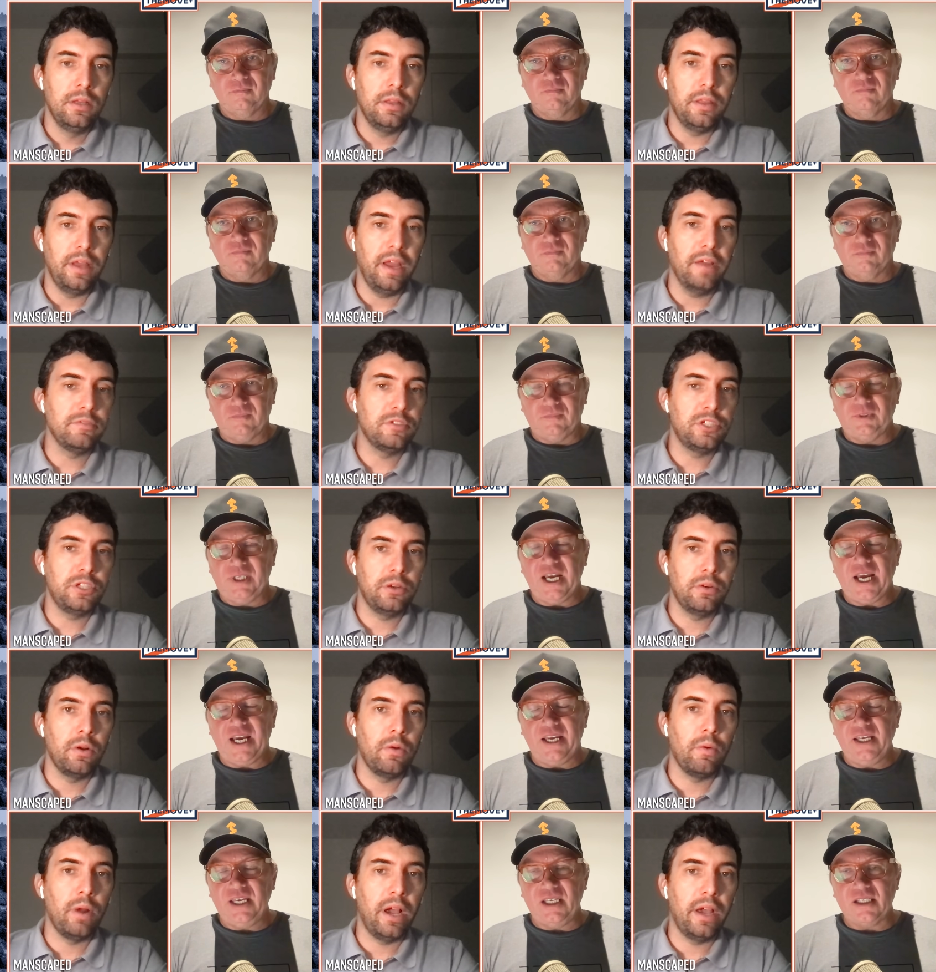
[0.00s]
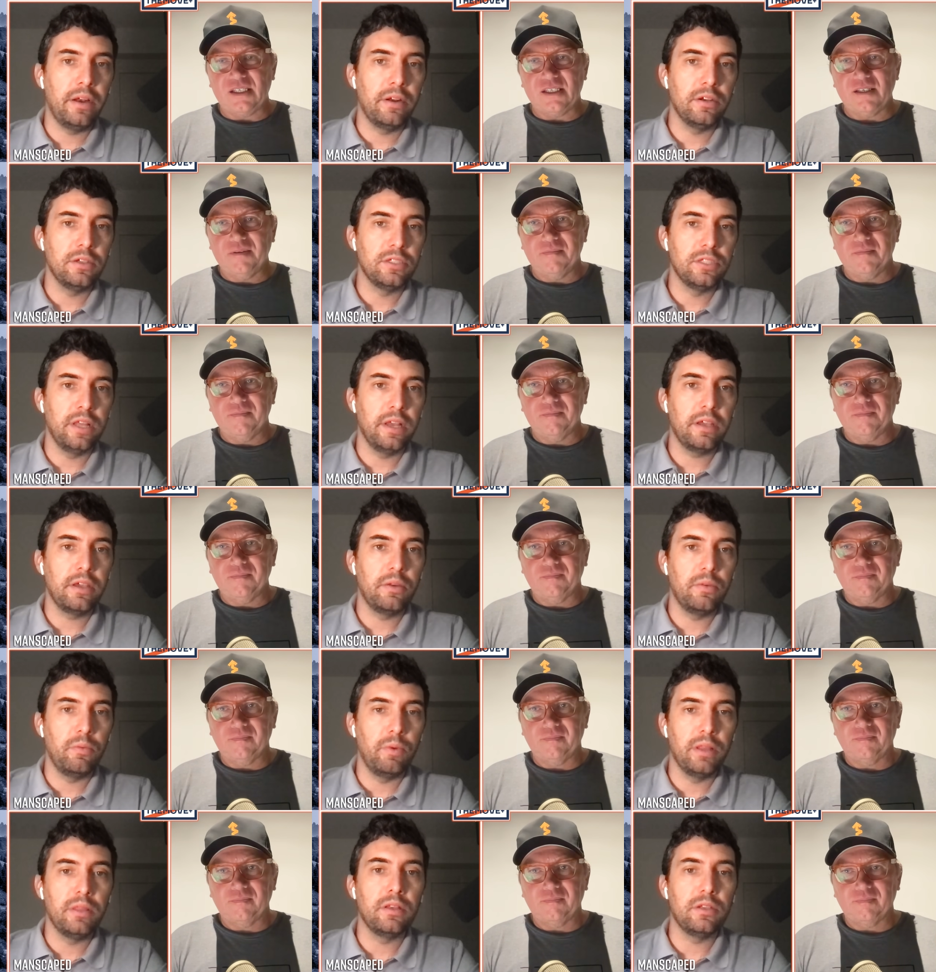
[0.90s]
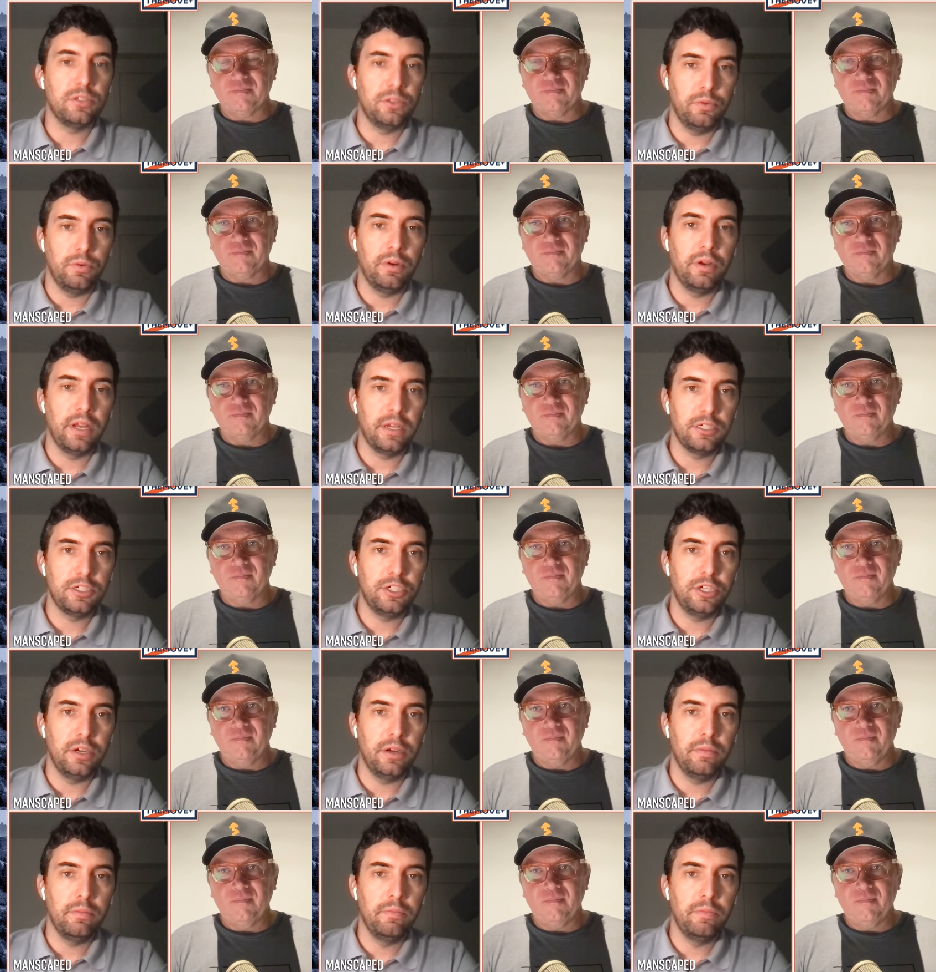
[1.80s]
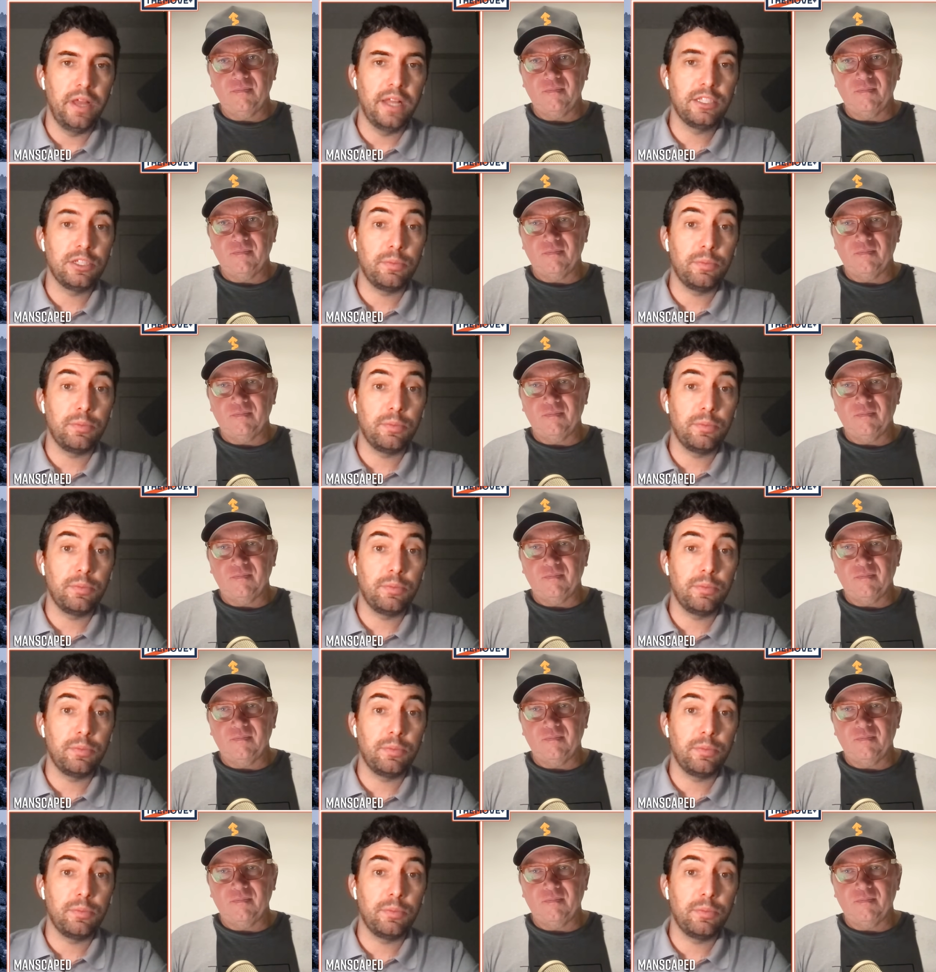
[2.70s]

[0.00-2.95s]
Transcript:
Speaker 1: They have zero yeah, riders is. that could win the tour next year. That's